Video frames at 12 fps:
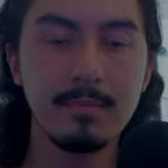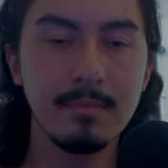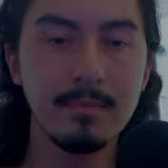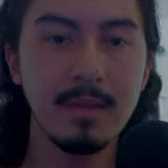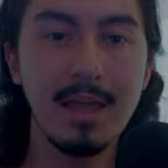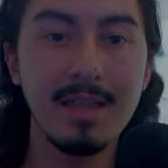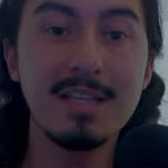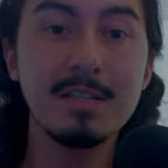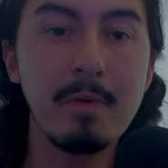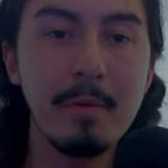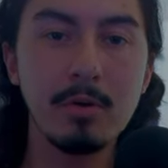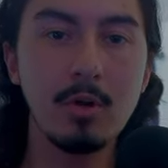And these
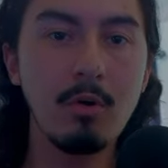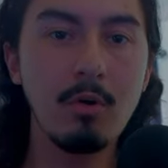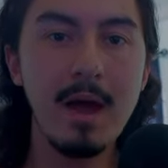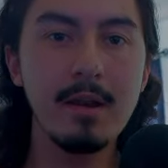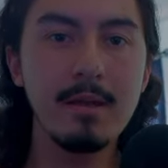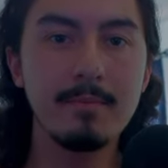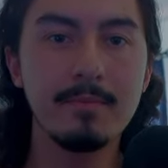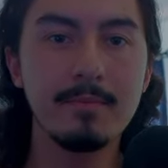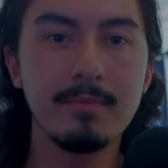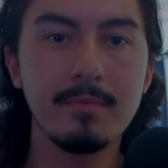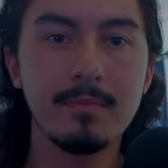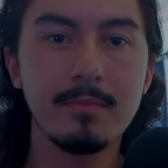people know about it.
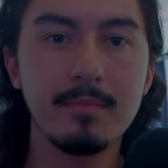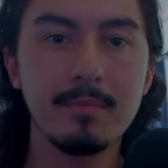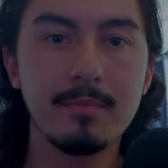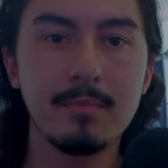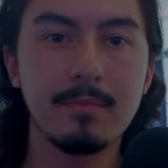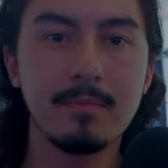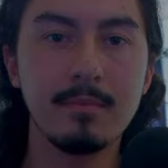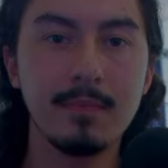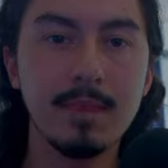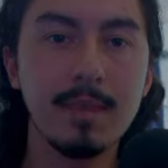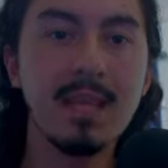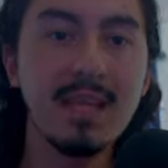
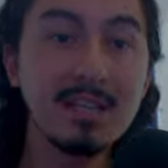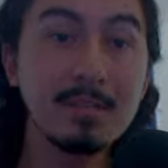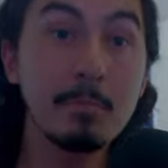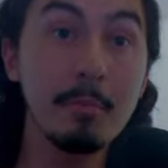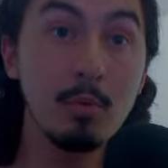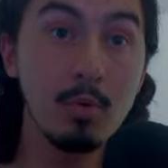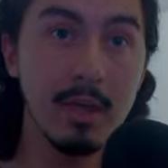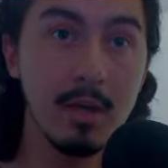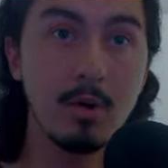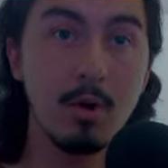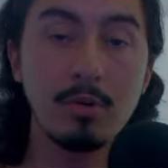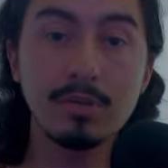These people here
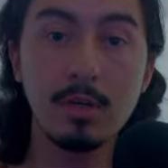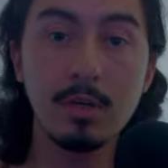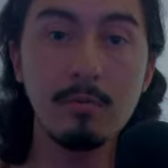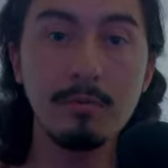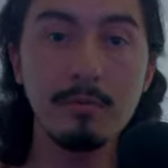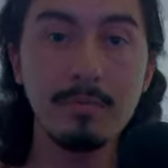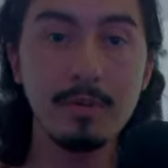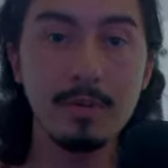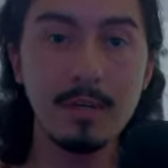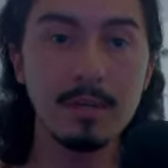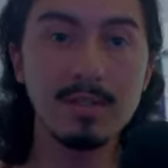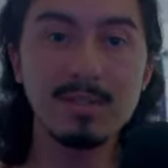also,
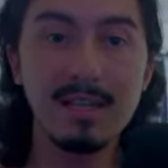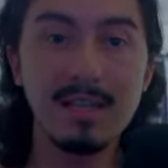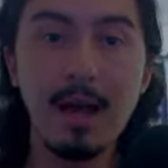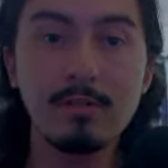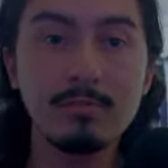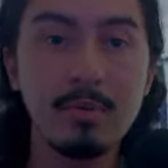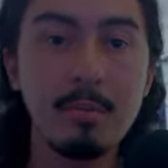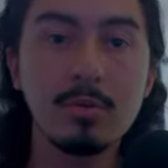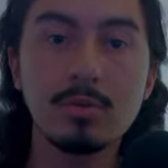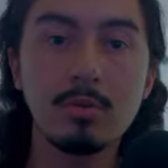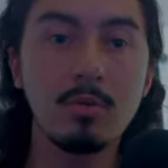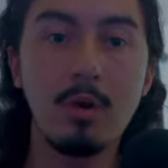the Z House members
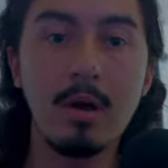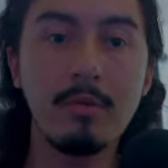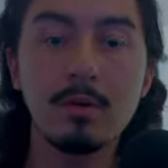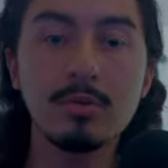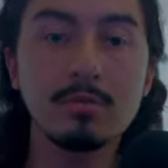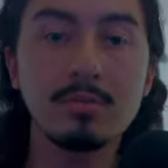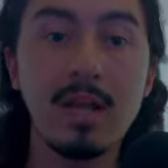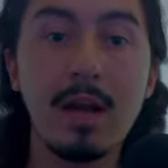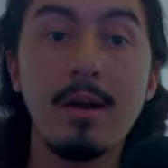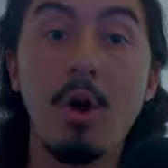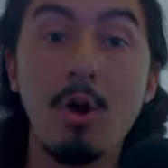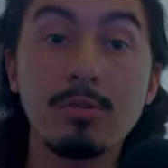or whoever else was there,
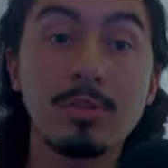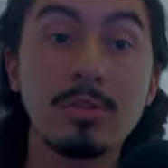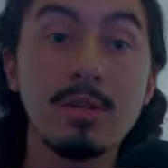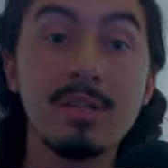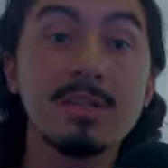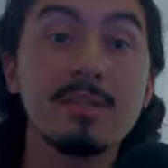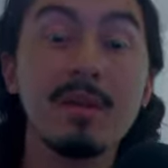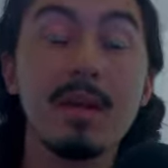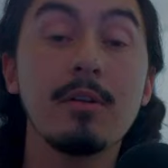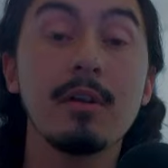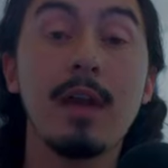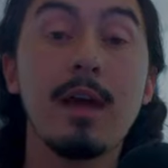also needs to be
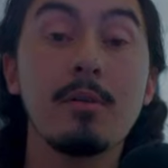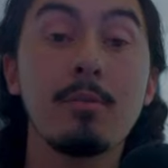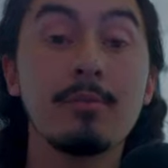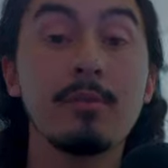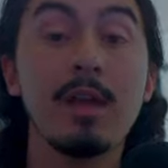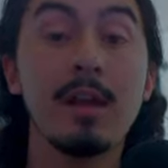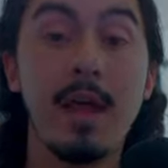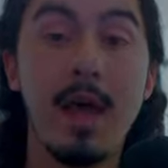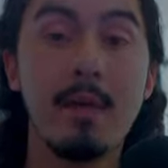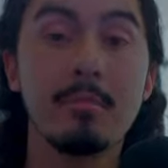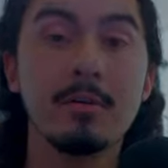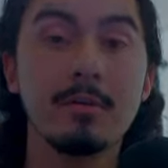held accountable for letting it happen.